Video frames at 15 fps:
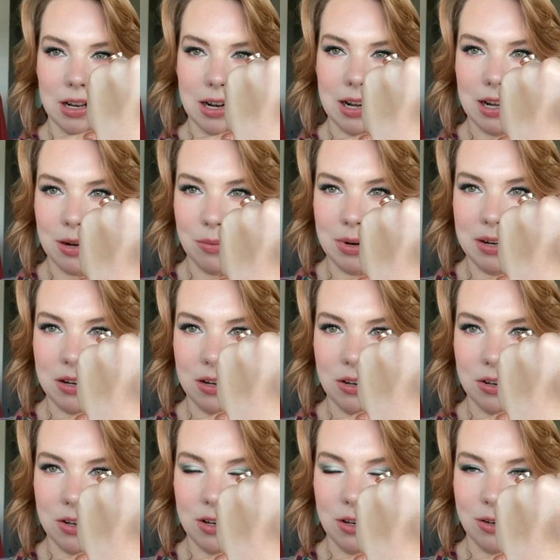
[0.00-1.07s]
I can't wait to
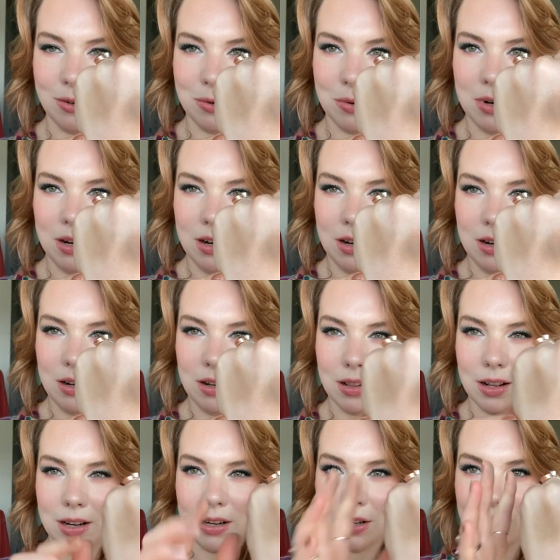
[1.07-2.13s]
just do
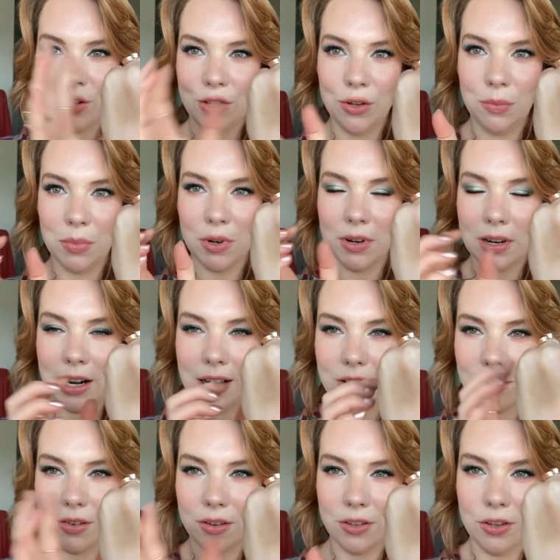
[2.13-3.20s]
like a super
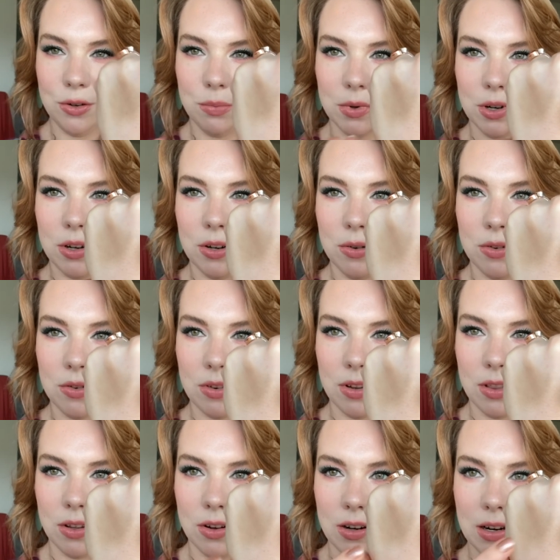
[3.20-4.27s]
natural, super
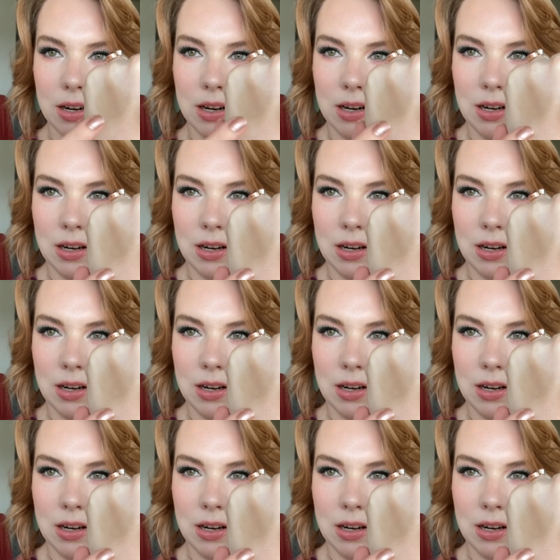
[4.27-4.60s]
neutral look